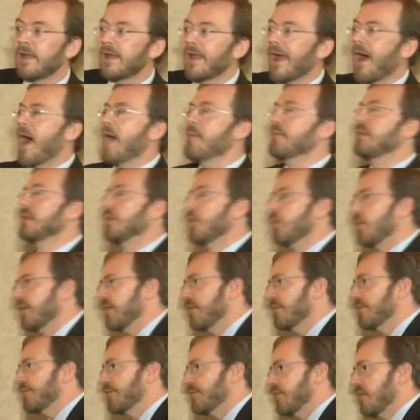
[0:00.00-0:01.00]
Now, I'm a
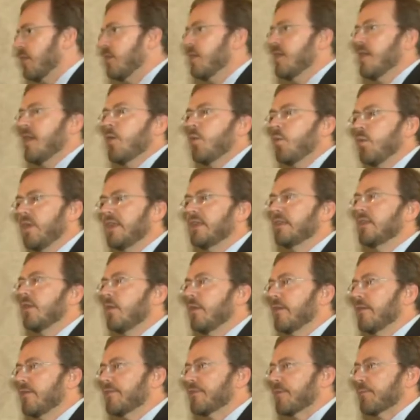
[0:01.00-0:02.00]
lawyer, so we
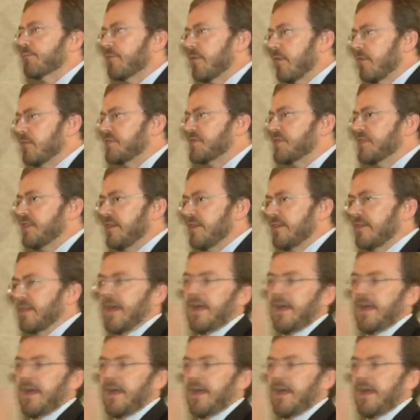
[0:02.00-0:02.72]
lawyers approach these